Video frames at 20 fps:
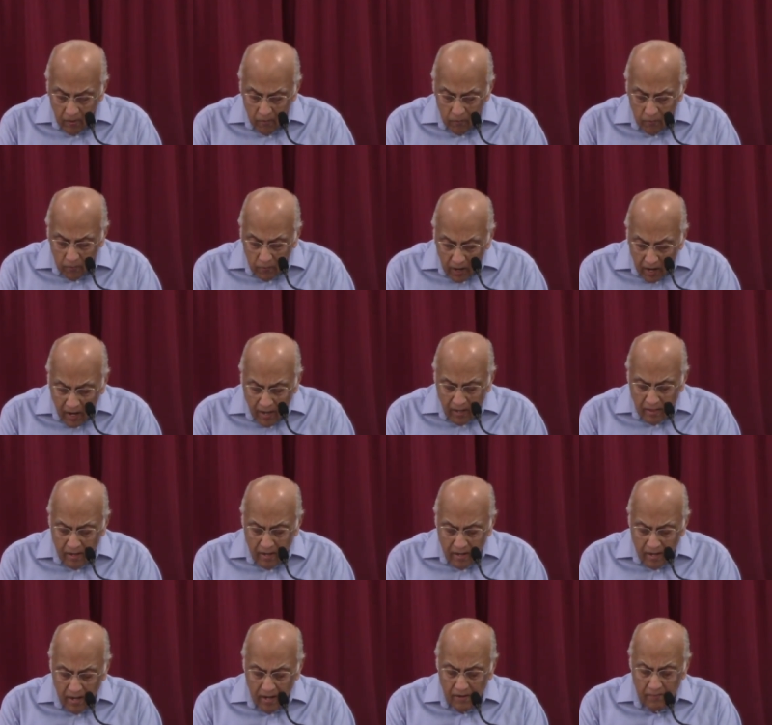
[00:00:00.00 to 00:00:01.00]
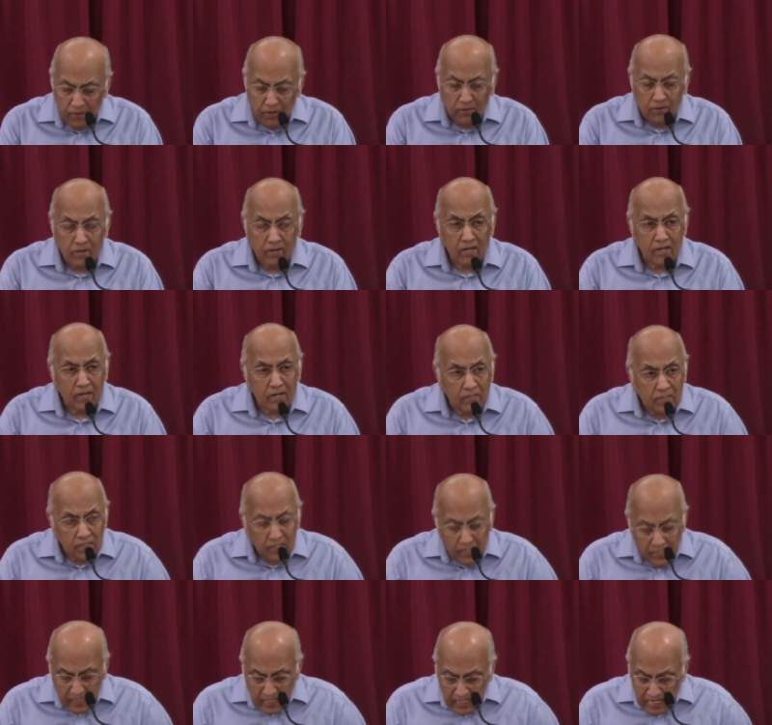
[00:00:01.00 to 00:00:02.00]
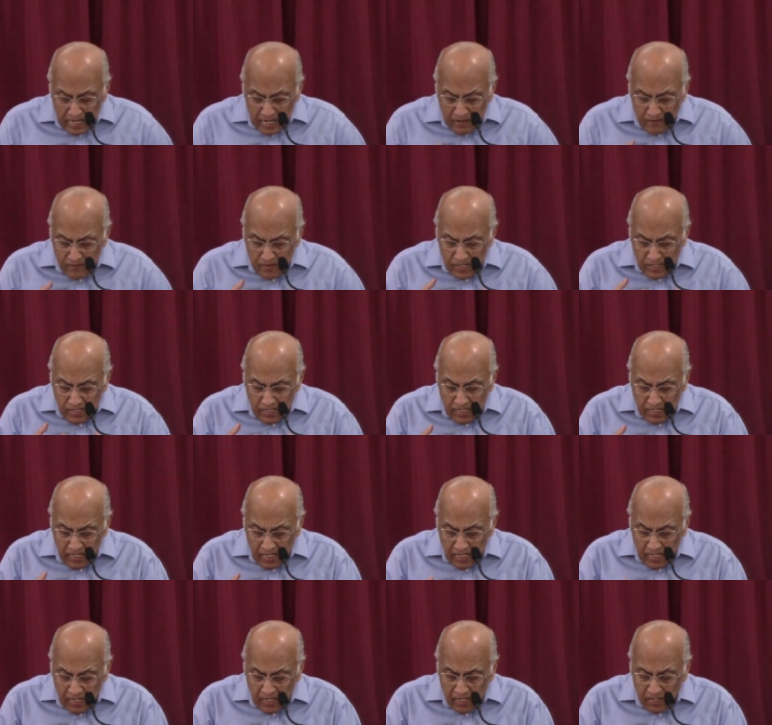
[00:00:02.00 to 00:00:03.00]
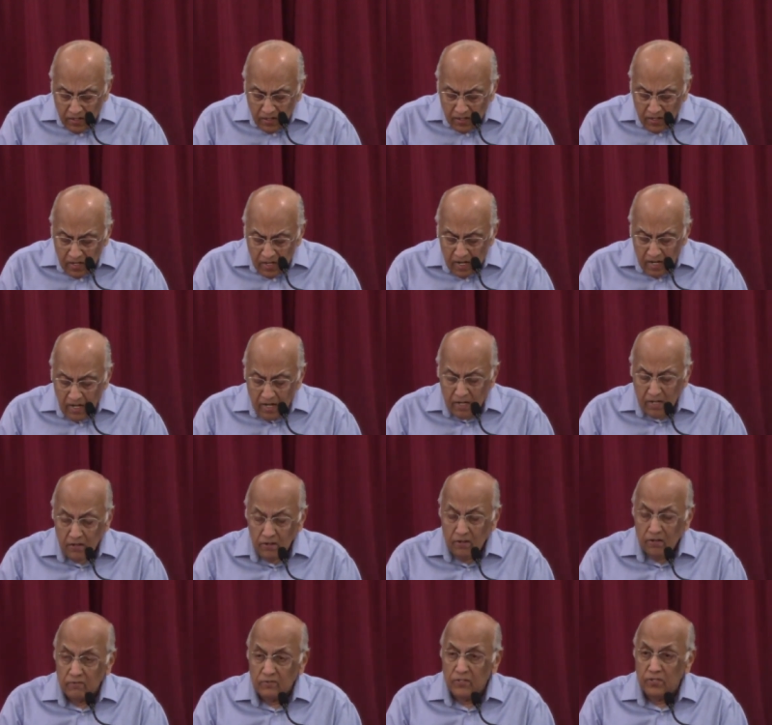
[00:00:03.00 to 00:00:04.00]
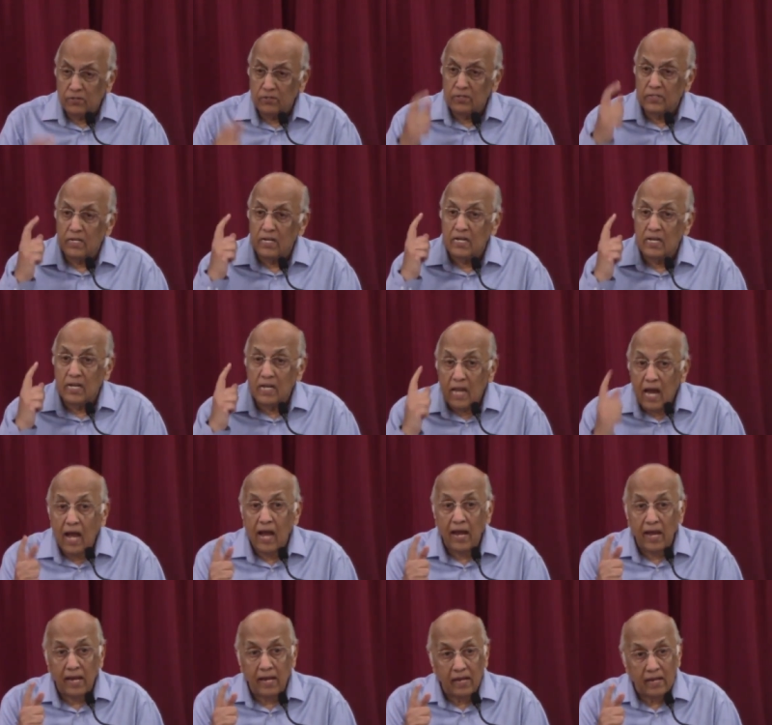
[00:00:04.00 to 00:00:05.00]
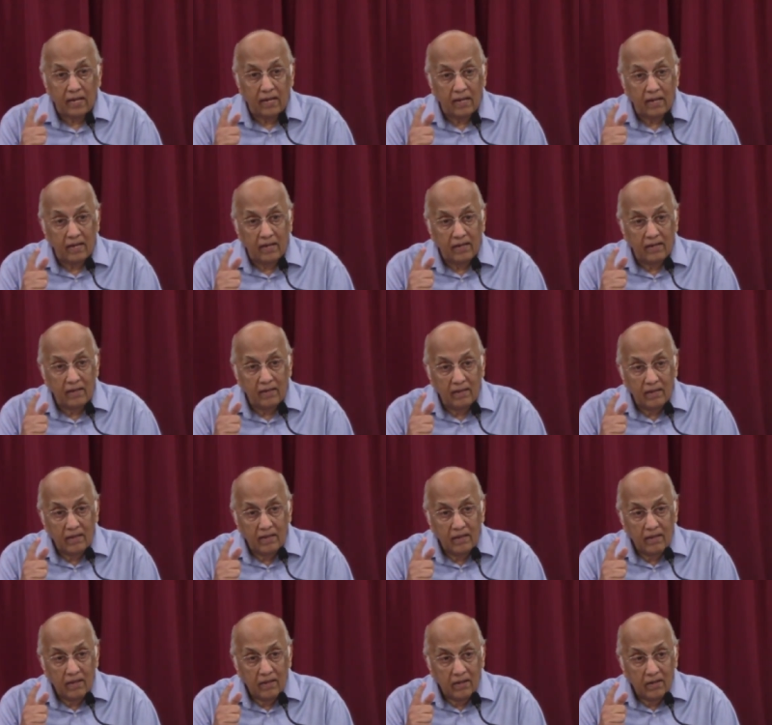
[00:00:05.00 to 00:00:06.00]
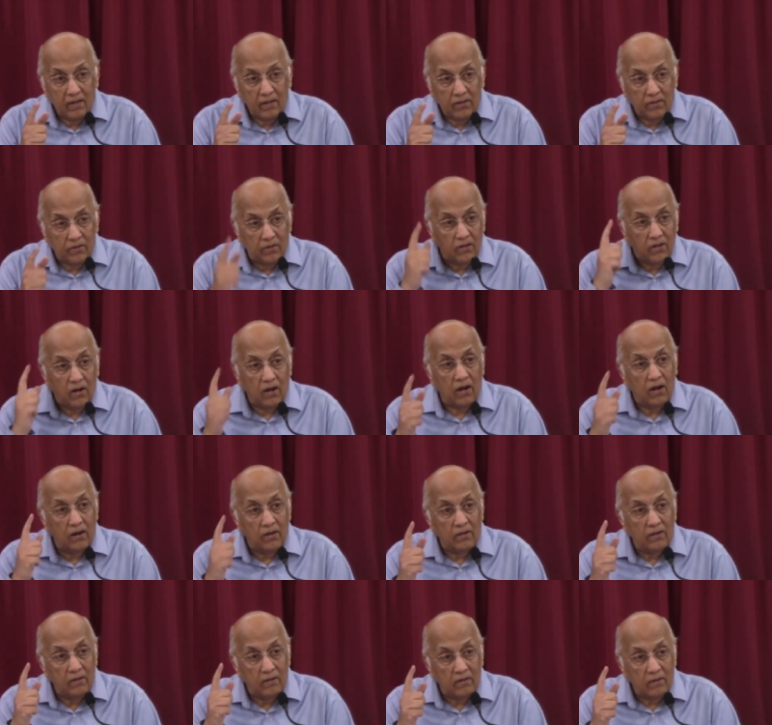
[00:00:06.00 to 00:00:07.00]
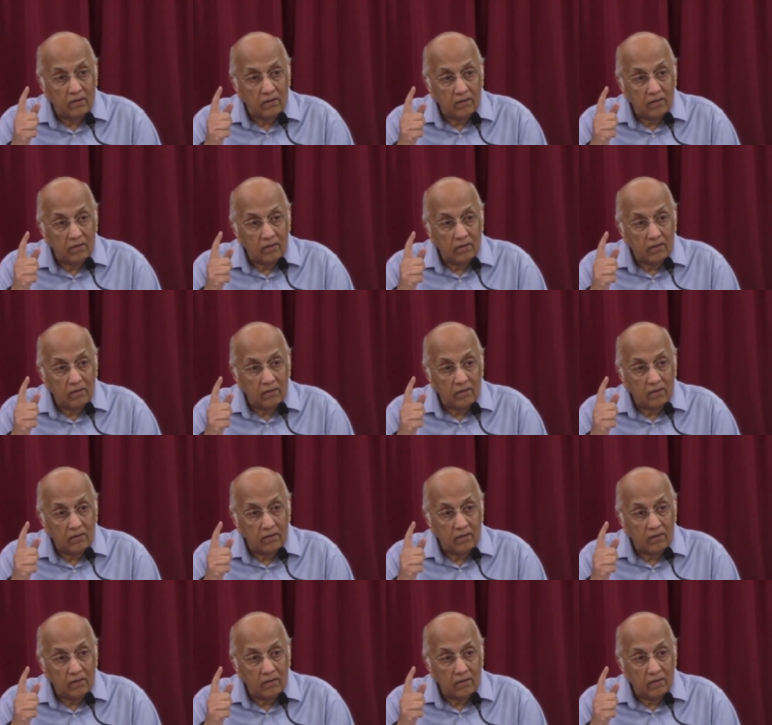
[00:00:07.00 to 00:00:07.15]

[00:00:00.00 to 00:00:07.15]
Why then have you conceived this deed in your heart? You have told a lie to God.